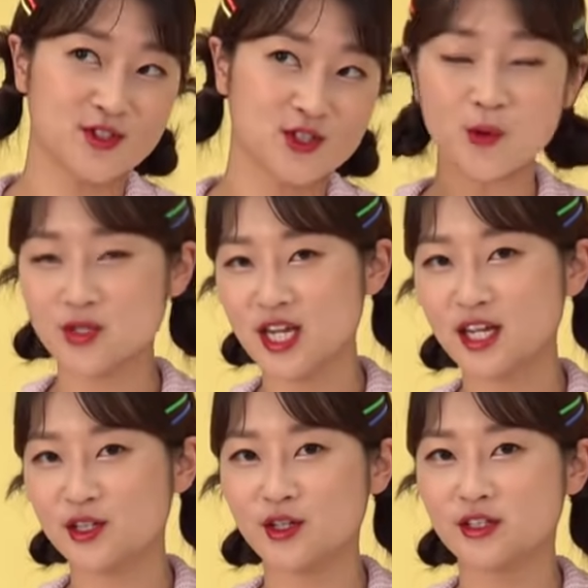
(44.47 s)
Don't
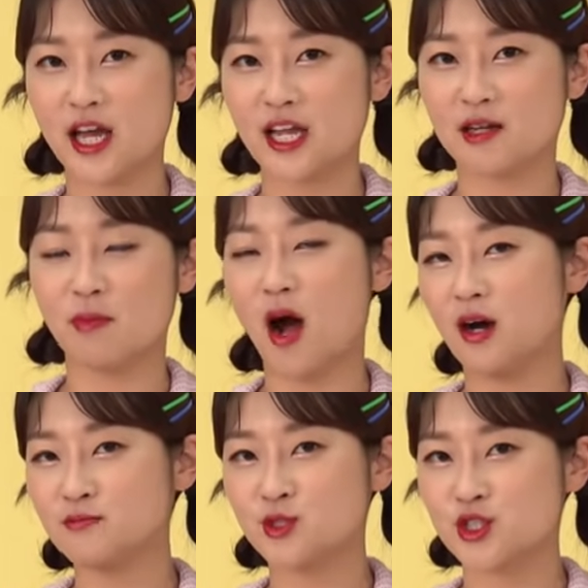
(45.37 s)
they look like
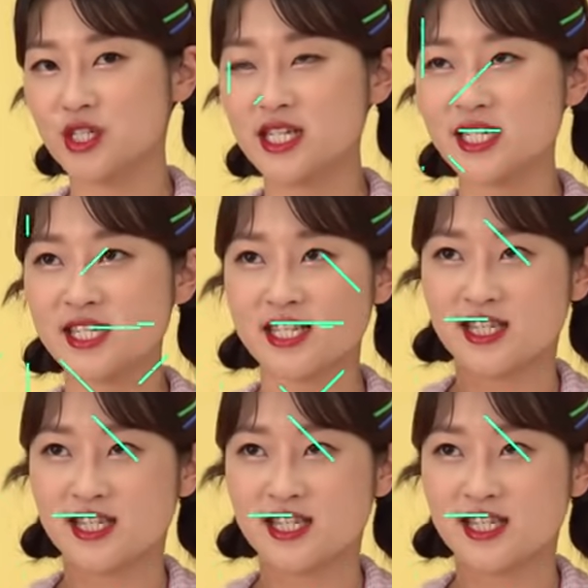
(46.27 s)
palm trees?